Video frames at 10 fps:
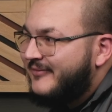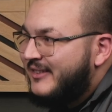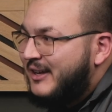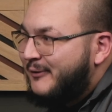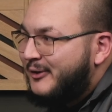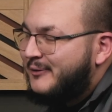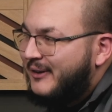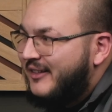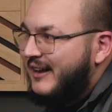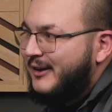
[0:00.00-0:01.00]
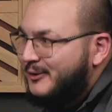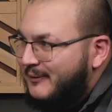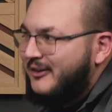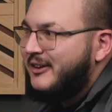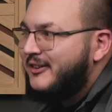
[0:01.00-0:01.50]
So I've always felt like I was
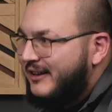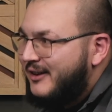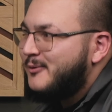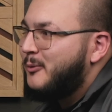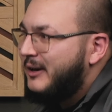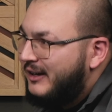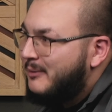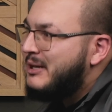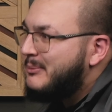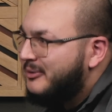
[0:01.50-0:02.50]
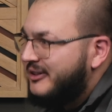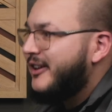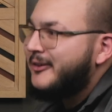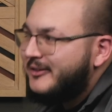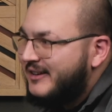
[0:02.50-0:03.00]
very good at reading people and
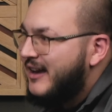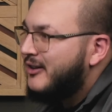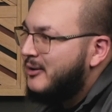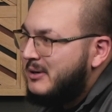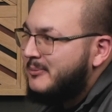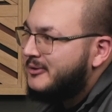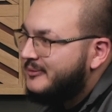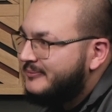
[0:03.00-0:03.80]
understanding people.